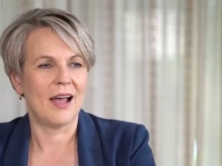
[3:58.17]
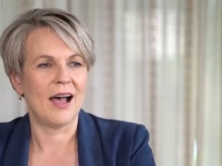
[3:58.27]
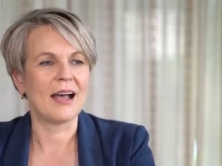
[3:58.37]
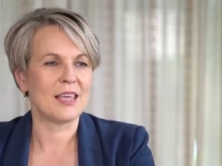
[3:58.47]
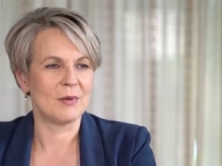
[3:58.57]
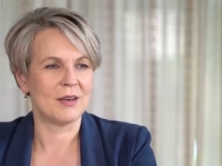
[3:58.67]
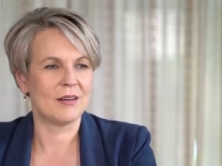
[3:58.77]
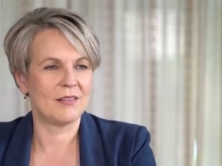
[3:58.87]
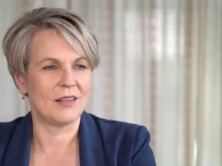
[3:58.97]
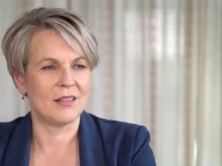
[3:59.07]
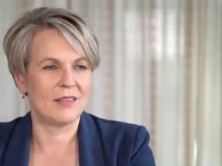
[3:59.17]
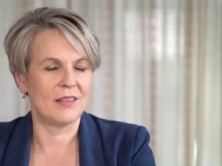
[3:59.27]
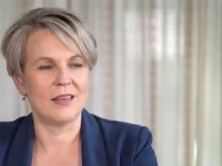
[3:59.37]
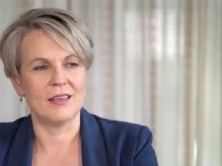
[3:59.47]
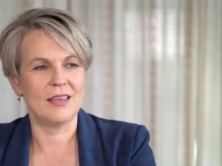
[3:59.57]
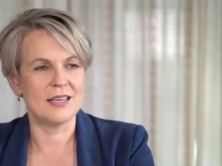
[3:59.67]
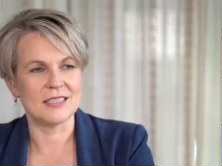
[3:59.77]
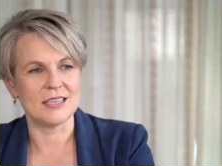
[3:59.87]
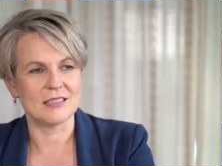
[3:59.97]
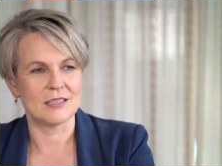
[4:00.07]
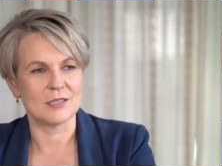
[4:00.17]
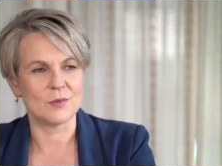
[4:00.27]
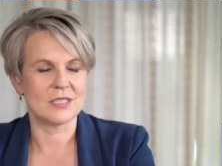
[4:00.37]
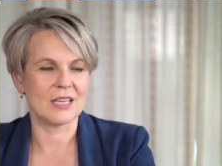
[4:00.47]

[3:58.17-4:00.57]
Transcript: argument that the year sixes were